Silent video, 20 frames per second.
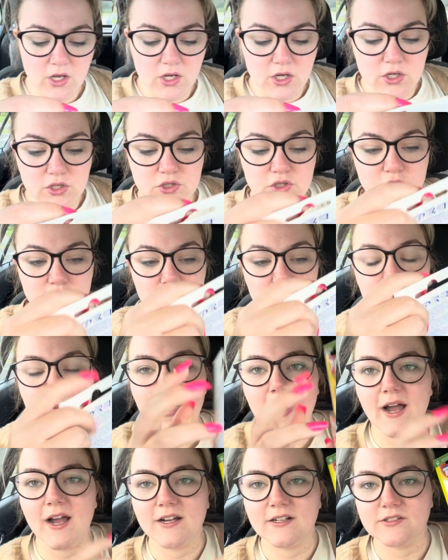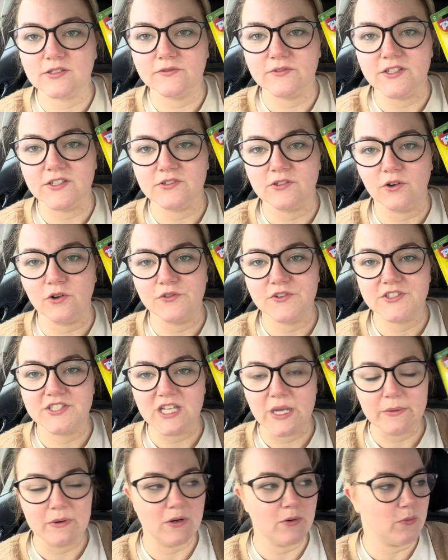2 packs of these. So I got the
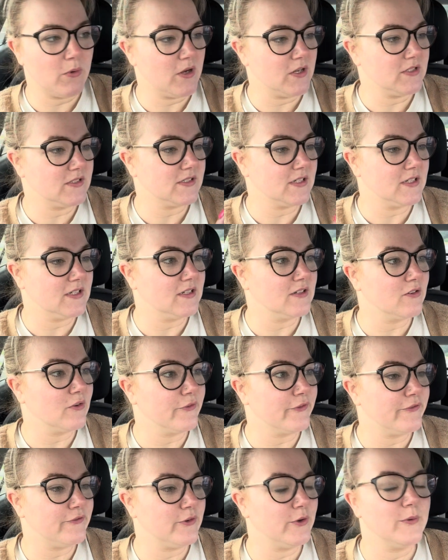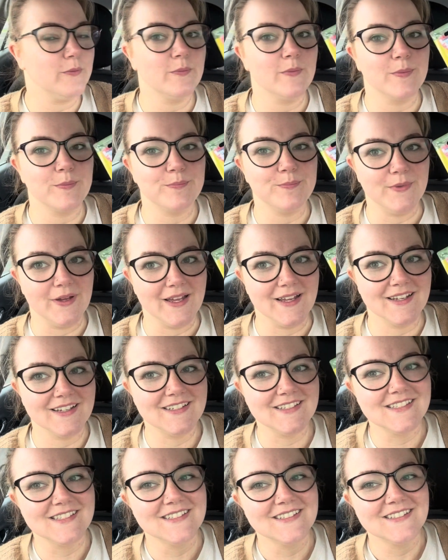sour ones, and then I got the fruit
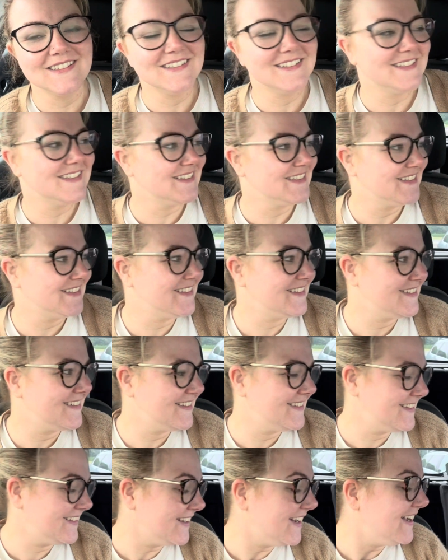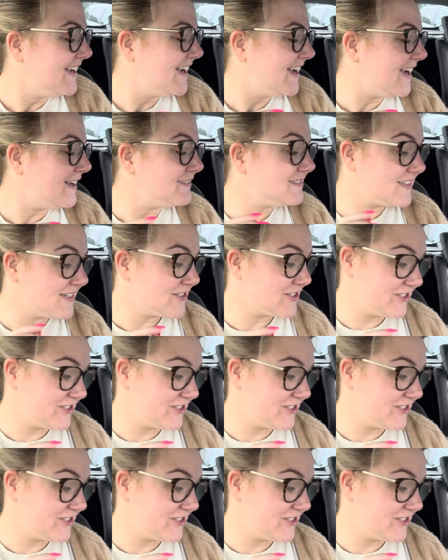mix. I'm such a